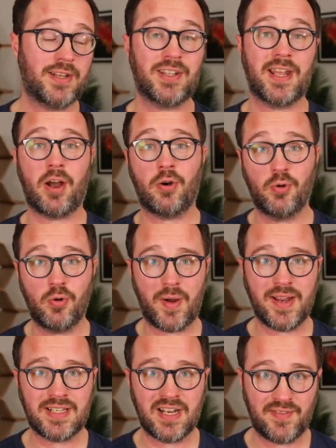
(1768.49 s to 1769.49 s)
They are
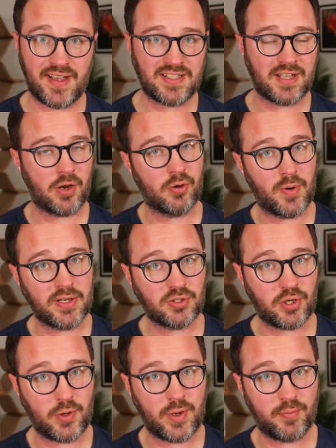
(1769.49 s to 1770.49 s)
always innovating, they're always
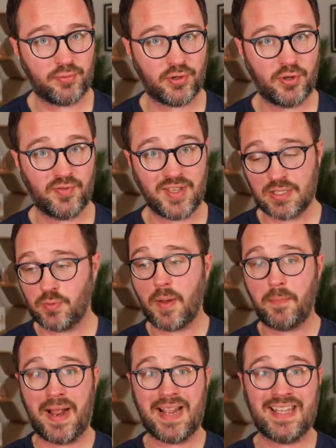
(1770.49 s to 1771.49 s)
trying to improve. This is where
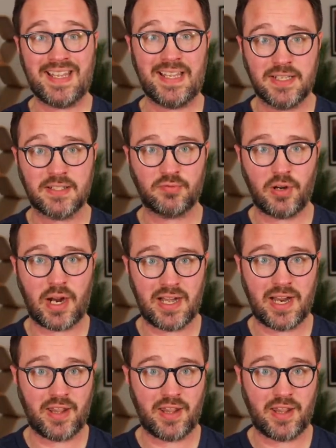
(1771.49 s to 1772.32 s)
banking is right now.